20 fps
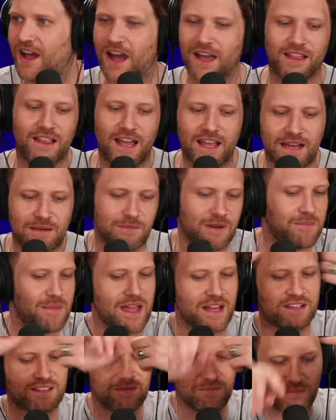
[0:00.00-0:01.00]
Mm-hmm. I'd like him to
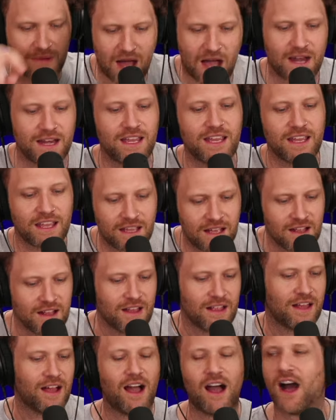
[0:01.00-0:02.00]
make some money.
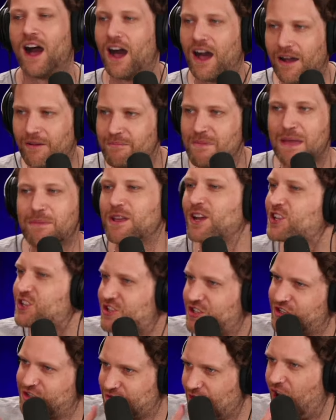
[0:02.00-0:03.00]
Maybe
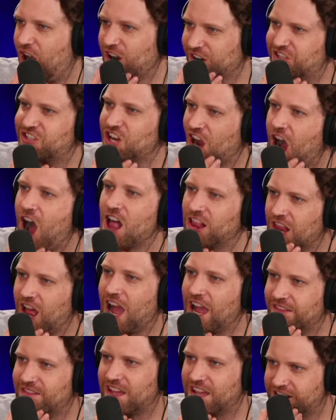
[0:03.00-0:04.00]
a strong
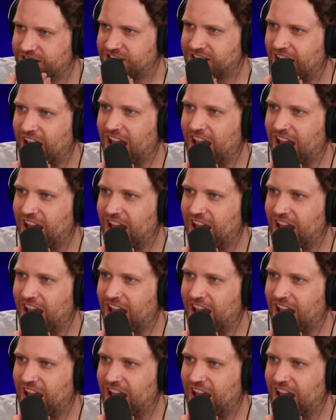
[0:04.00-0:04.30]
jawline, they